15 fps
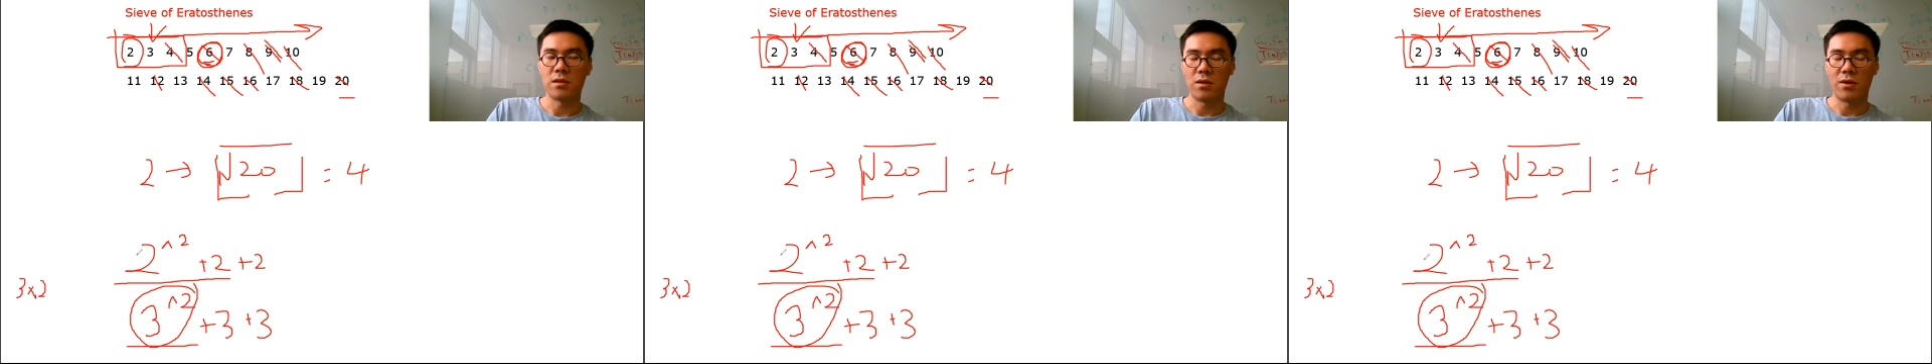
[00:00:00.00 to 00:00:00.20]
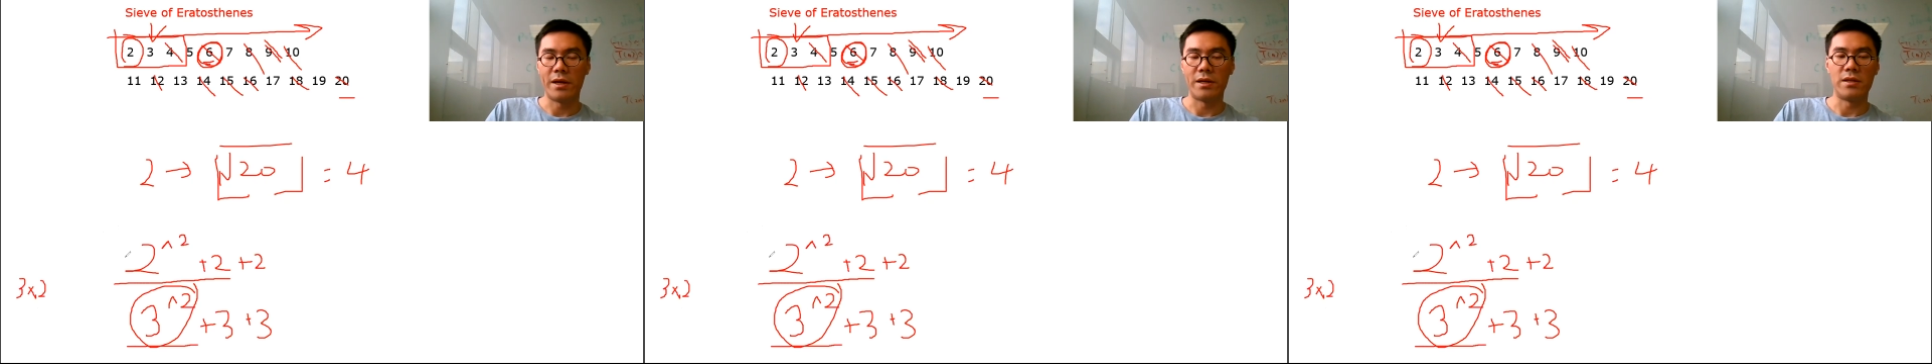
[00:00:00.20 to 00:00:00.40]

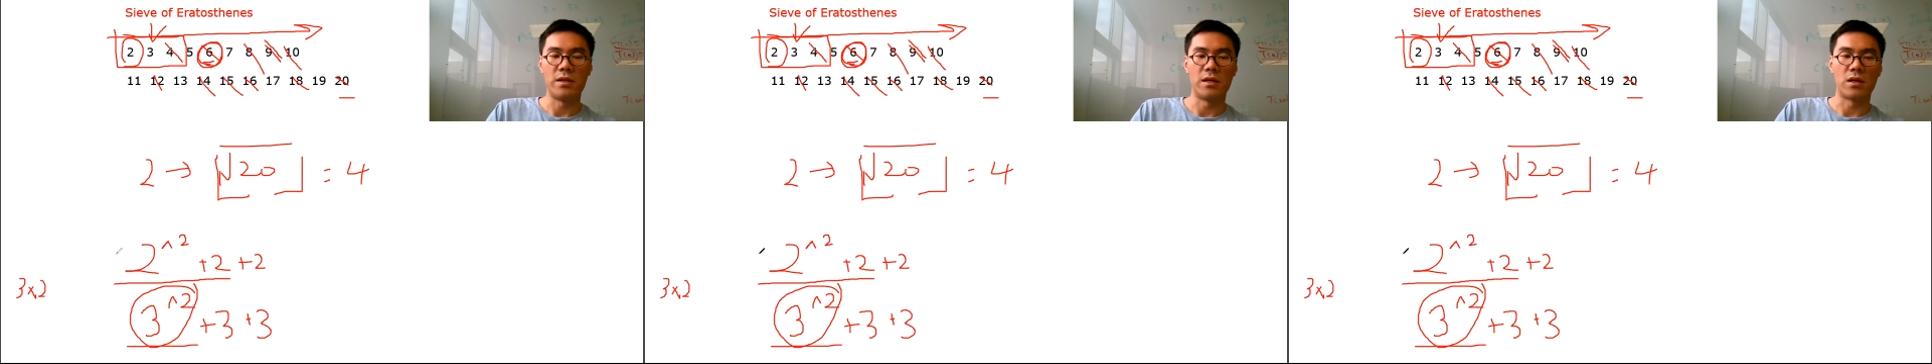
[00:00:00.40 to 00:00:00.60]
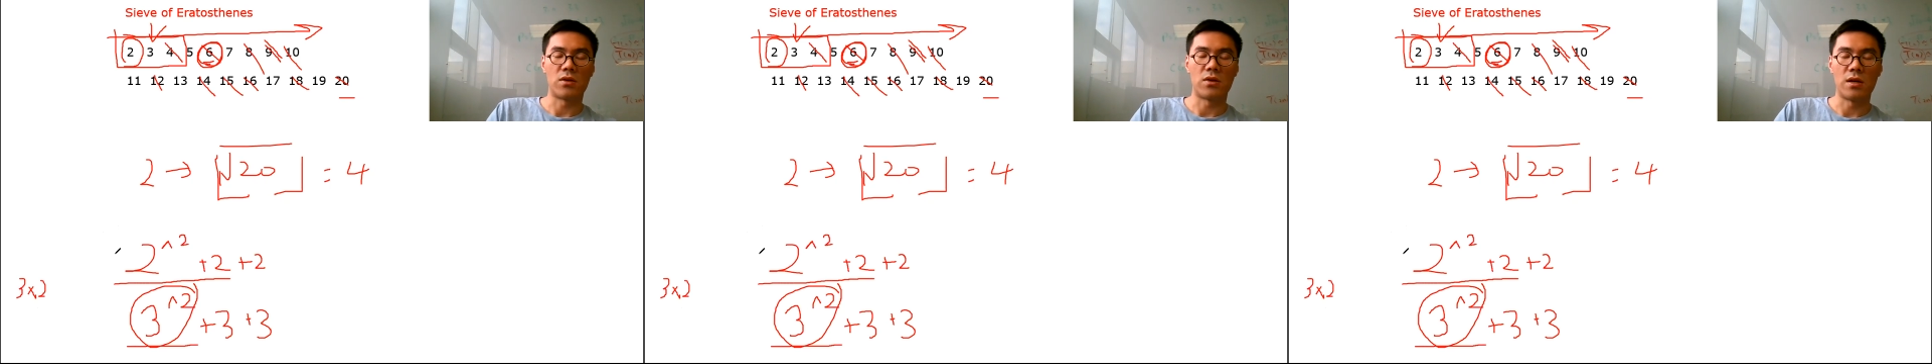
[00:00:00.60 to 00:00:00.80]
All right,
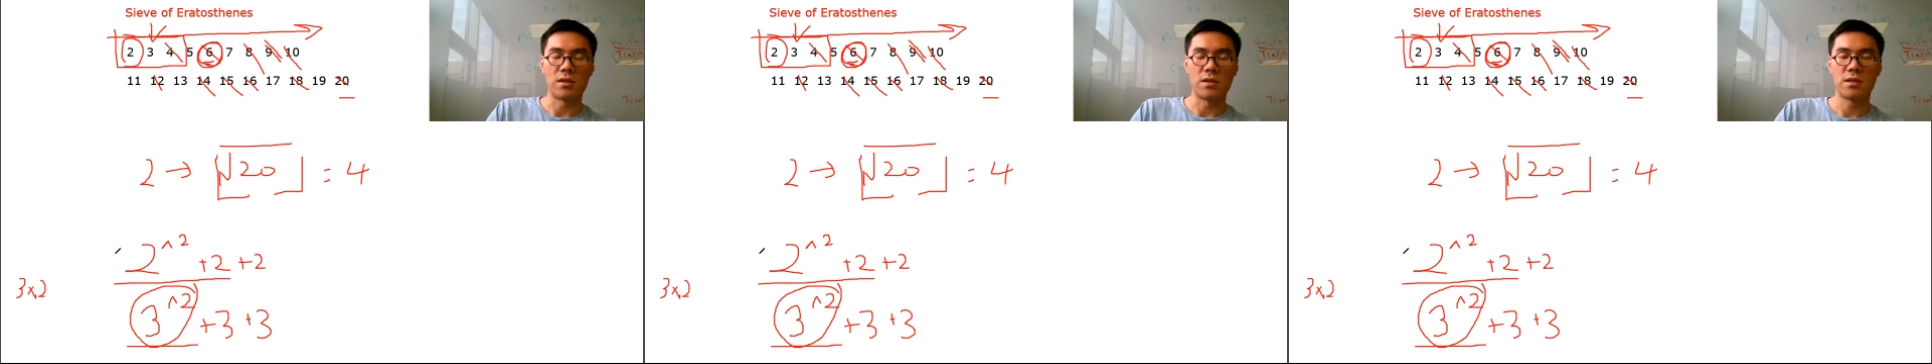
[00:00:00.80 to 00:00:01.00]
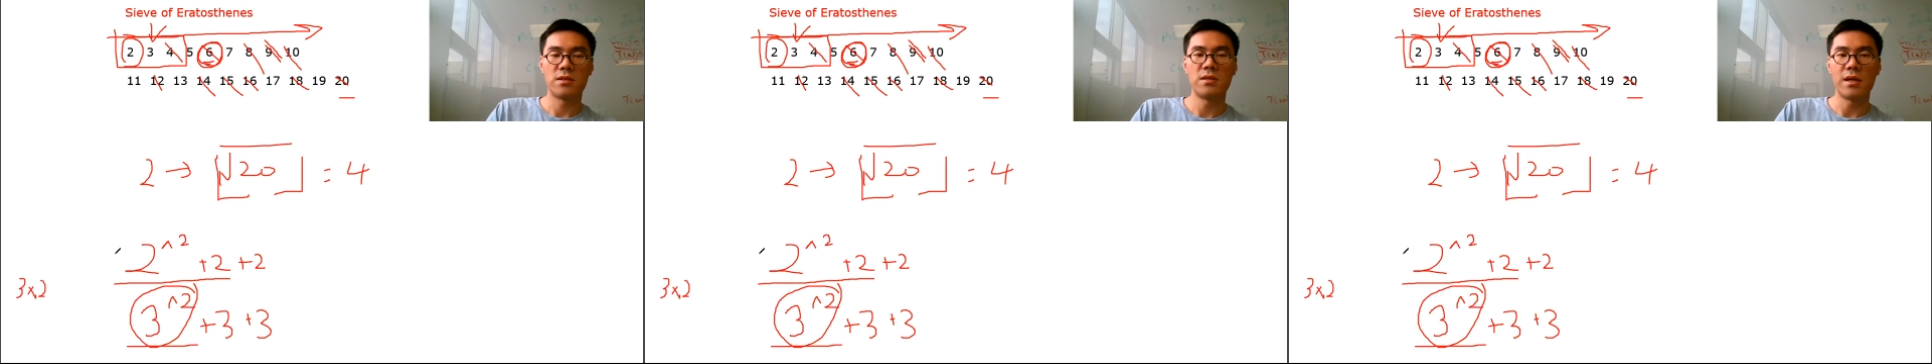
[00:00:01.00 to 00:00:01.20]
then
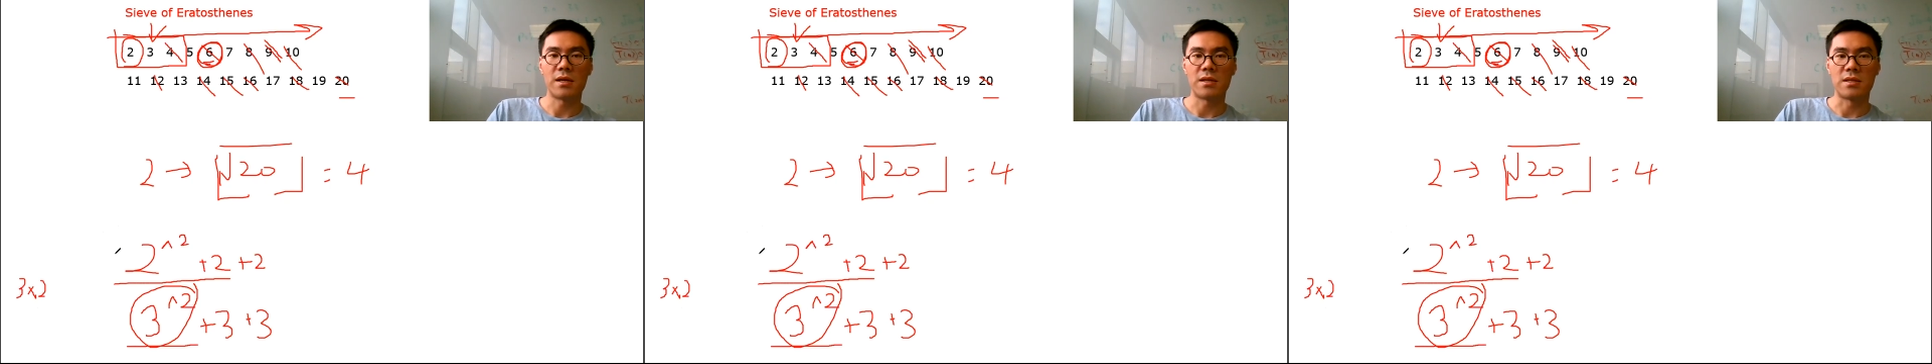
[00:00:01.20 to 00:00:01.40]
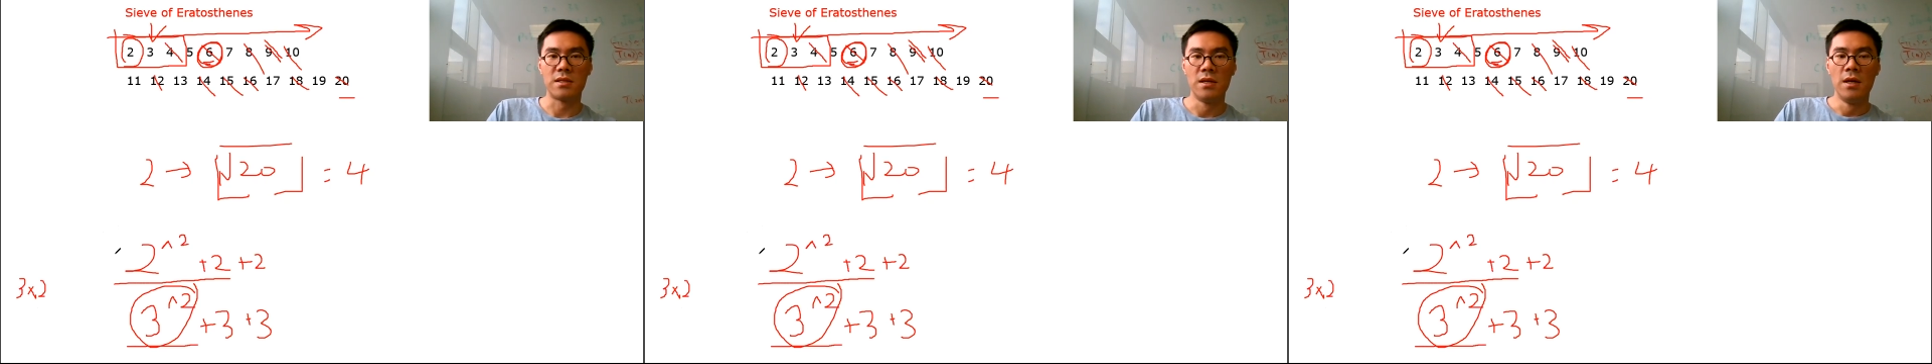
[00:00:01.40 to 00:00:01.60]
cross
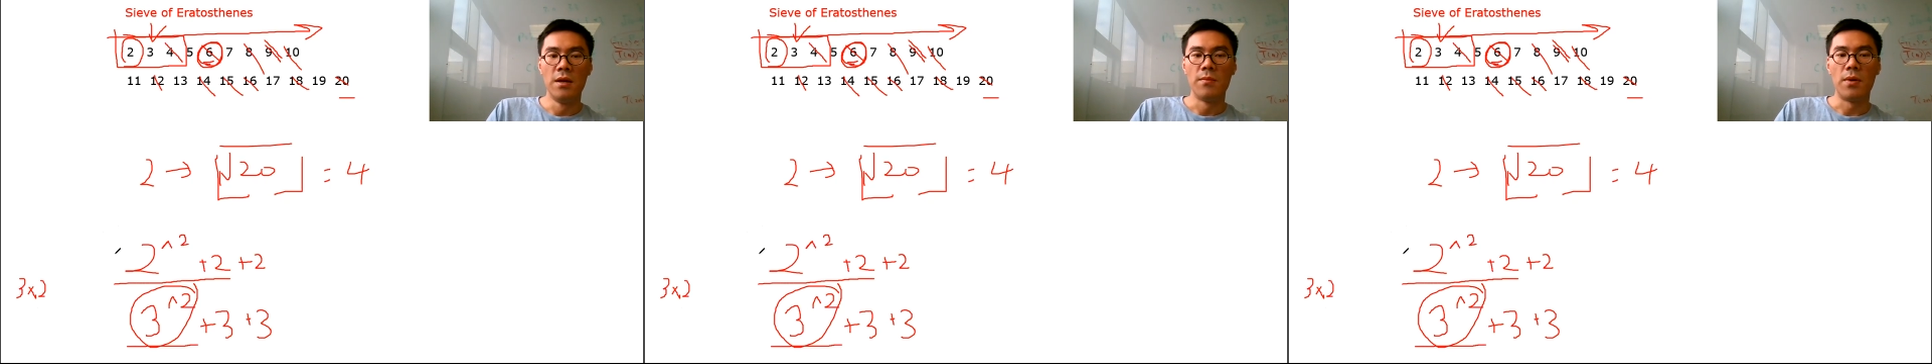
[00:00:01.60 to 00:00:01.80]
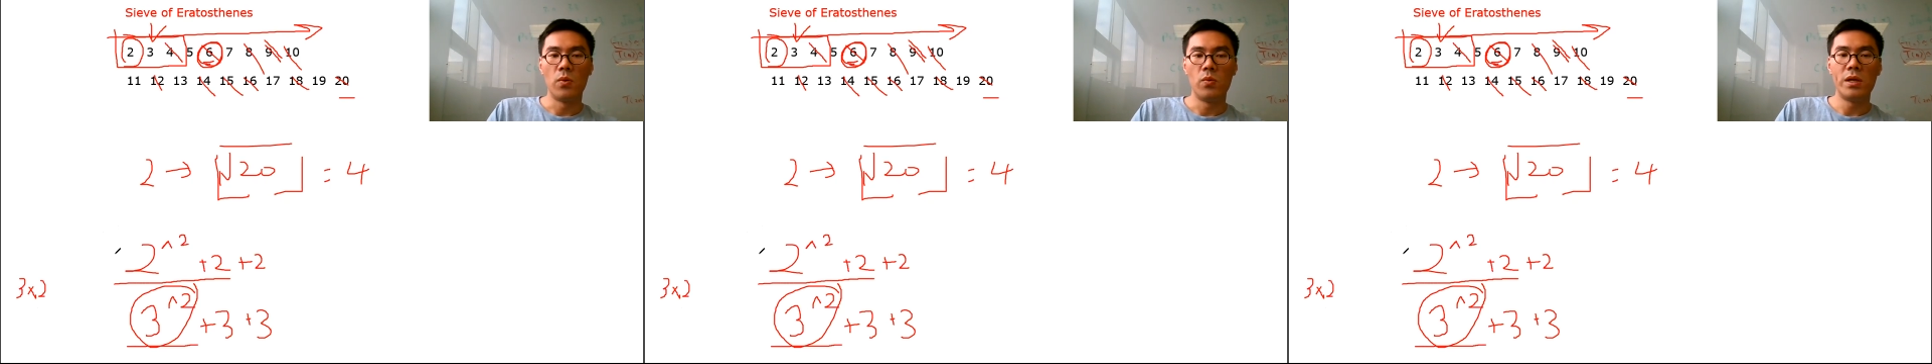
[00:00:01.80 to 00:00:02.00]

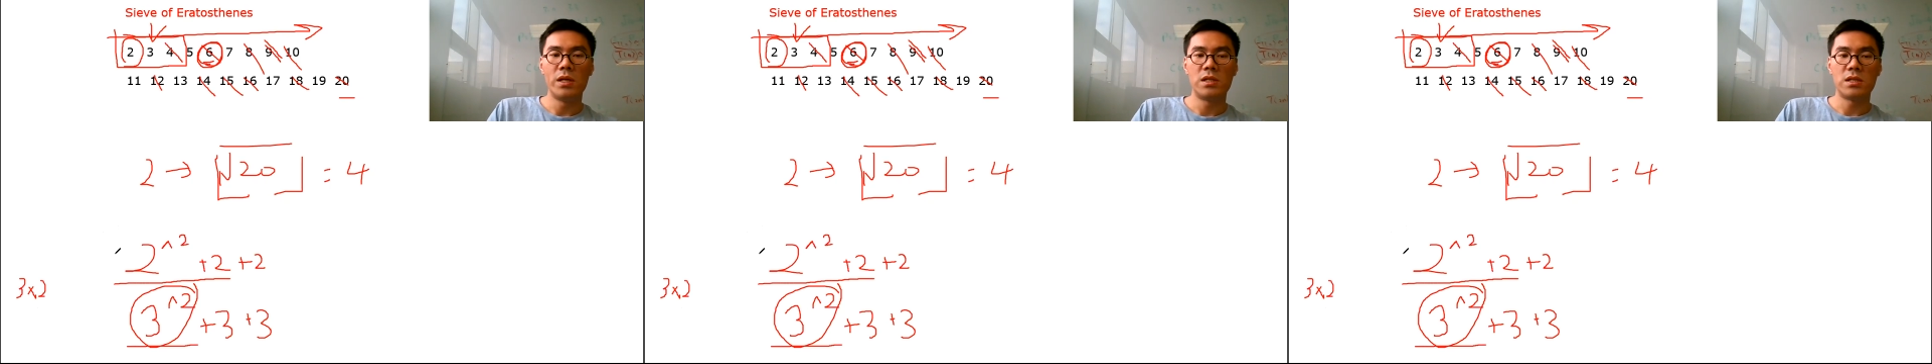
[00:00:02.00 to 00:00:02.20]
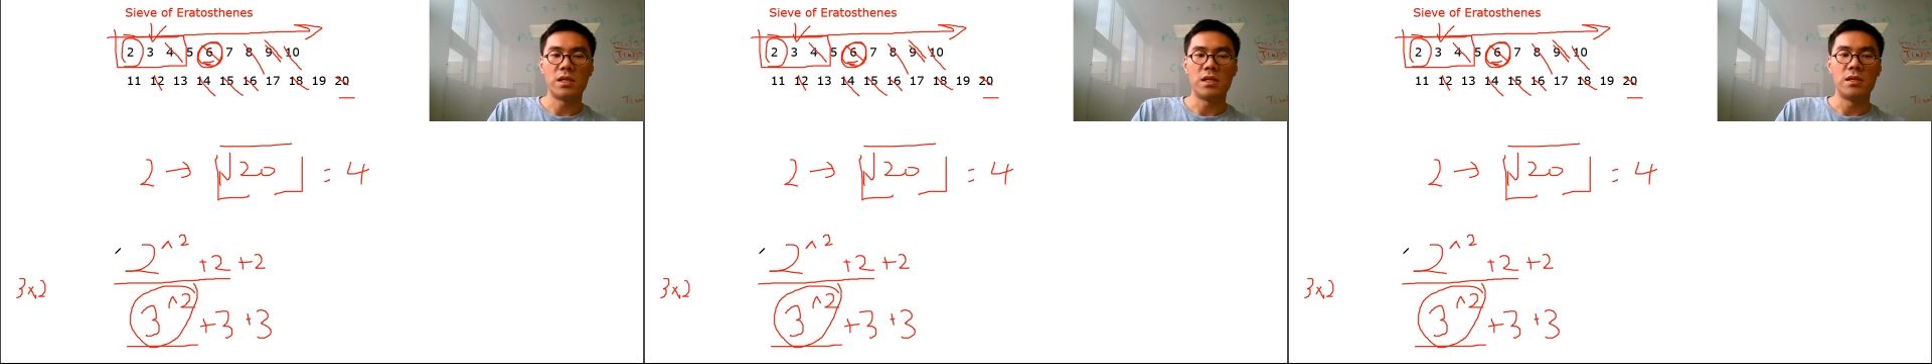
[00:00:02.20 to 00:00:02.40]
6, but
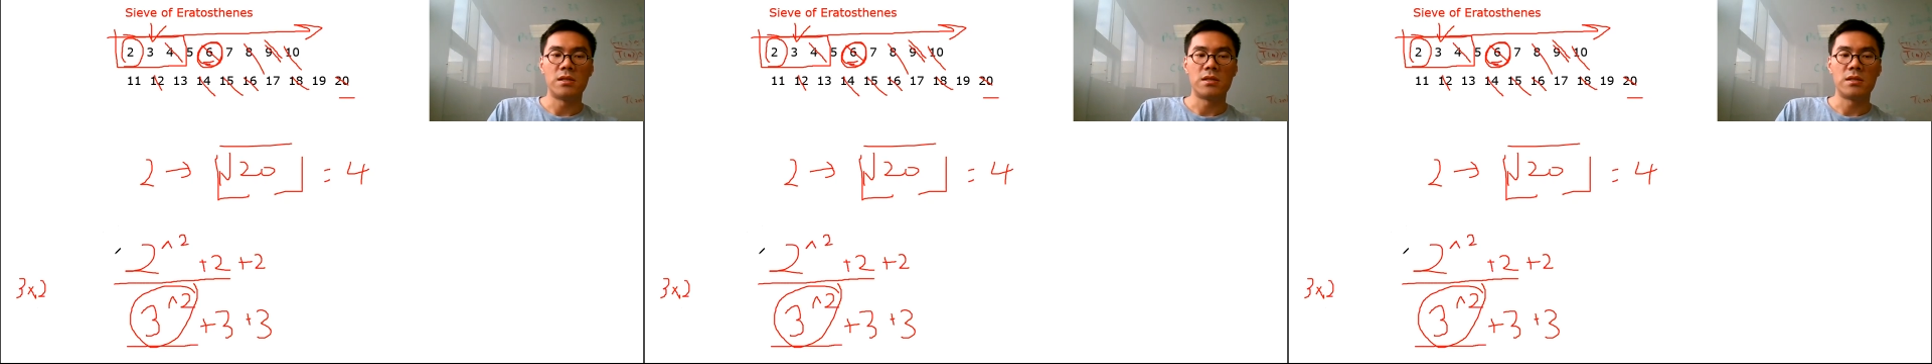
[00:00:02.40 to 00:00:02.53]
which